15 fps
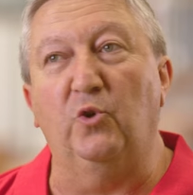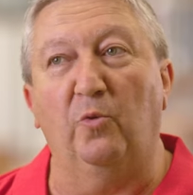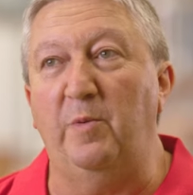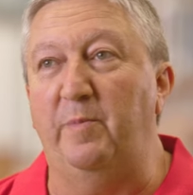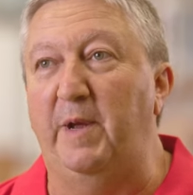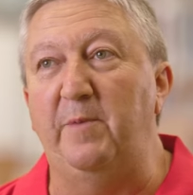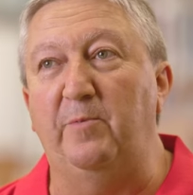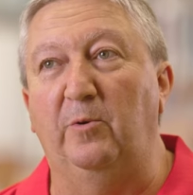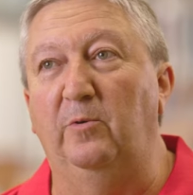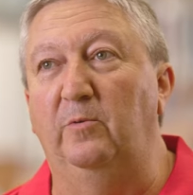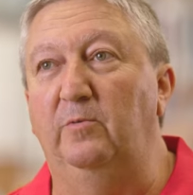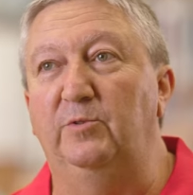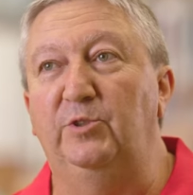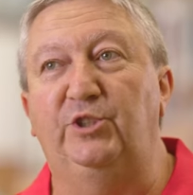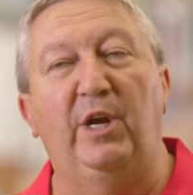talk with
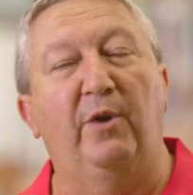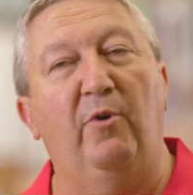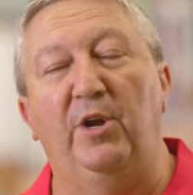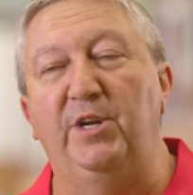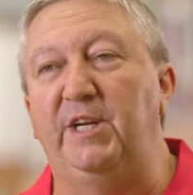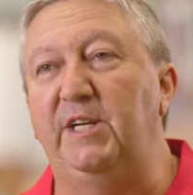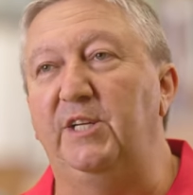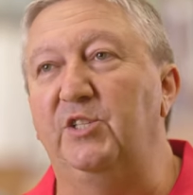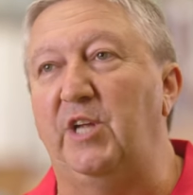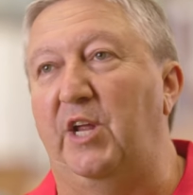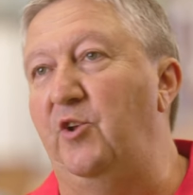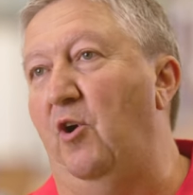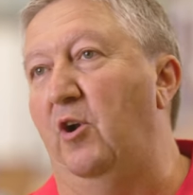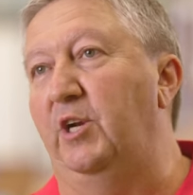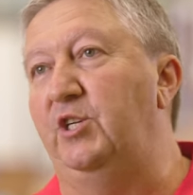people, share ideas
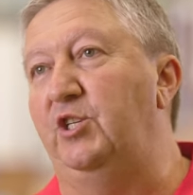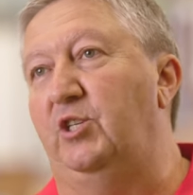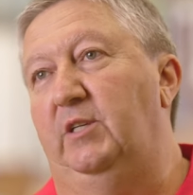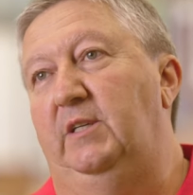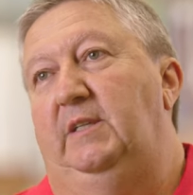and knowledge.